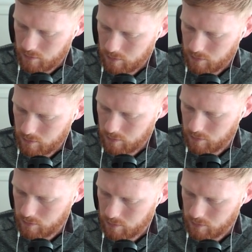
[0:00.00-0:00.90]

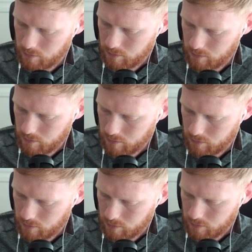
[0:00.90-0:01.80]

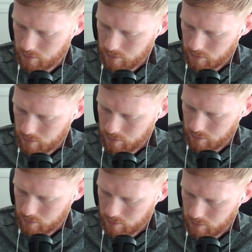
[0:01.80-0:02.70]

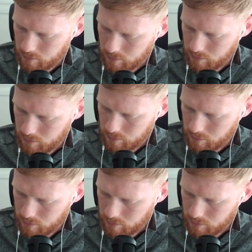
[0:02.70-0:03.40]
[no speech]